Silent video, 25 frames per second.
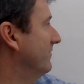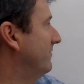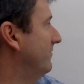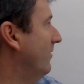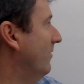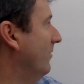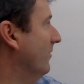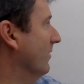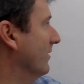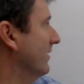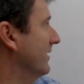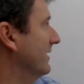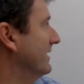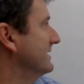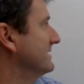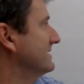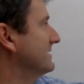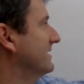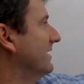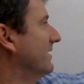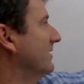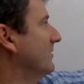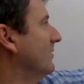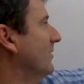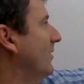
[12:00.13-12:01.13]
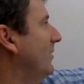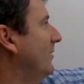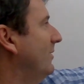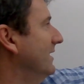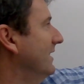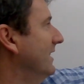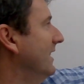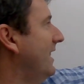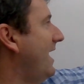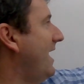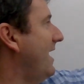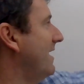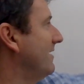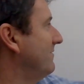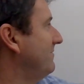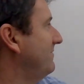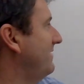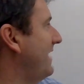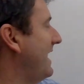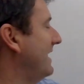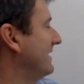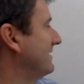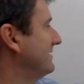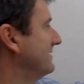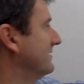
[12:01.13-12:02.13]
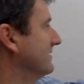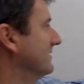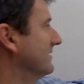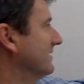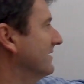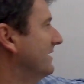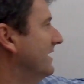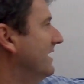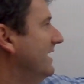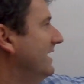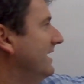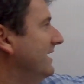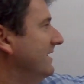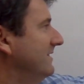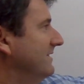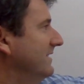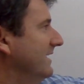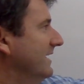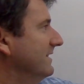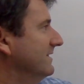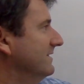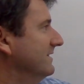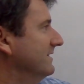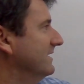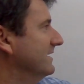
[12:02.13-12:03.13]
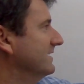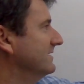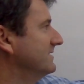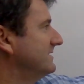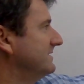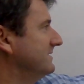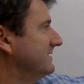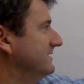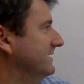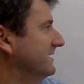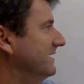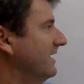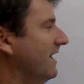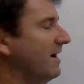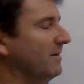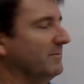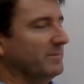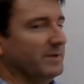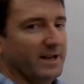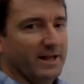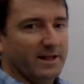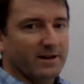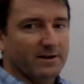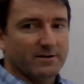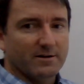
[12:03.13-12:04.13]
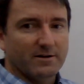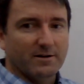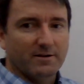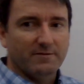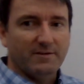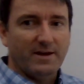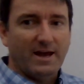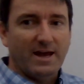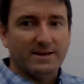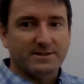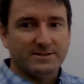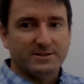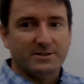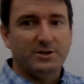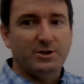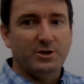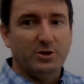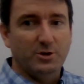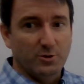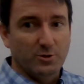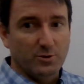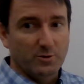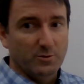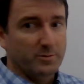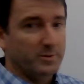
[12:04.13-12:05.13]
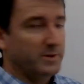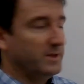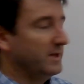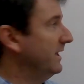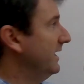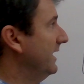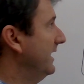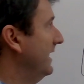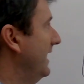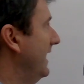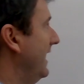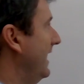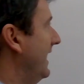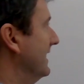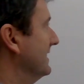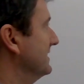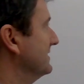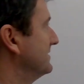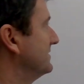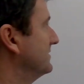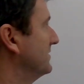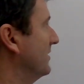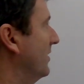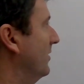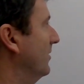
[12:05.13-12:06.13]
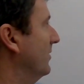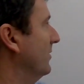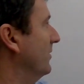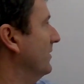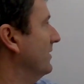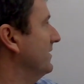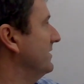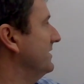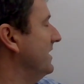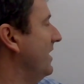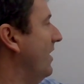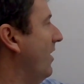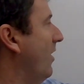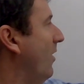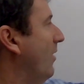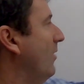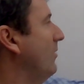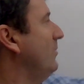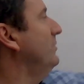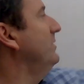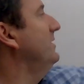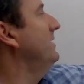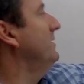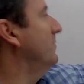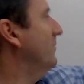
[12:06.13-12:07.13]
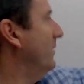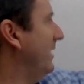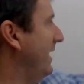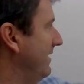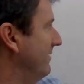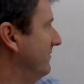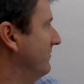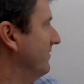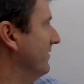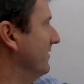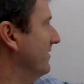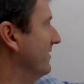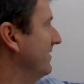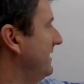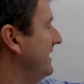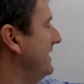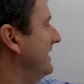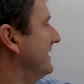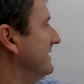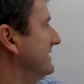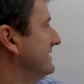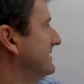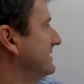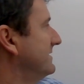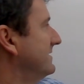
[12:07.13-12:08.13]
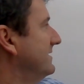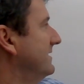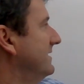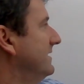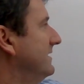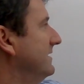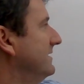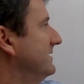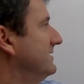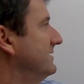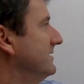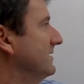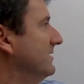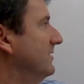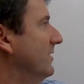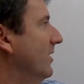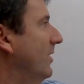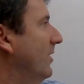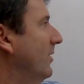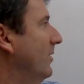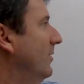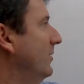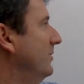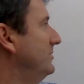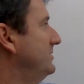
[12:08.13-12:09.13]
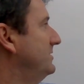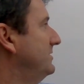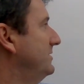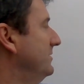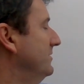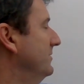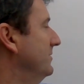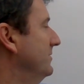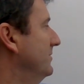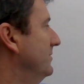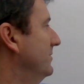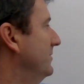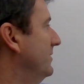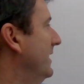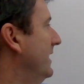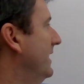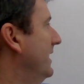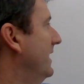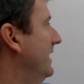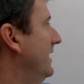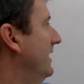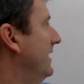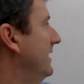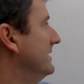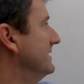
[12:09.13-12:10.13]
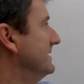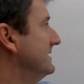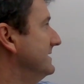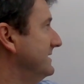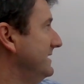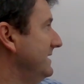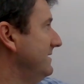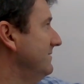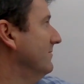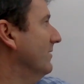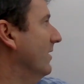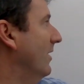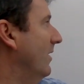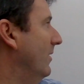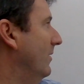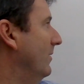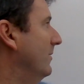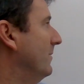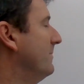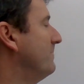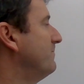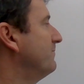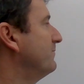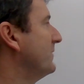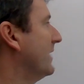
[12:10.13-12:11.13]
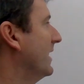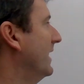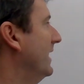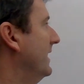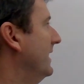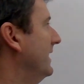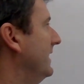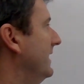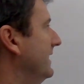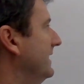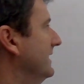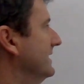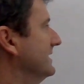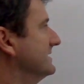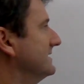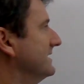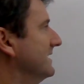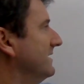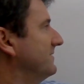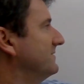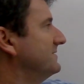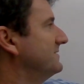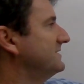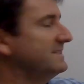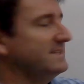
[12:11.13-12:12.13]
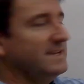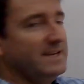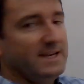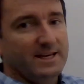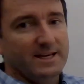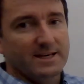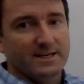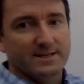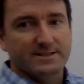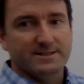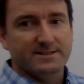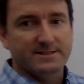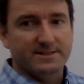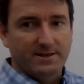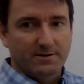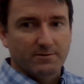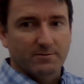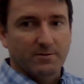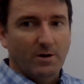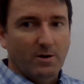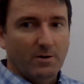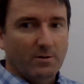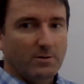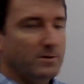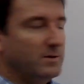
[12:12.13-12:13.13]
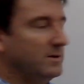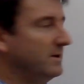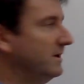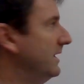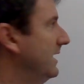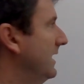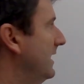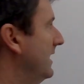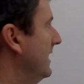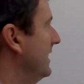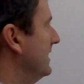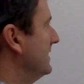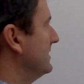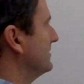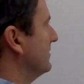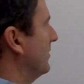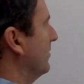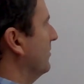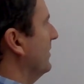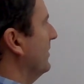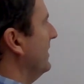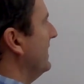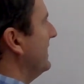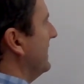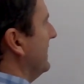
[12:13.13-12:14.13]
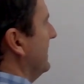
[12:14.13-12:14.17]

4 is going to grow a lot faster than this denominator of s cubed. And so the only way for this to go to 0 is if c is 0. So we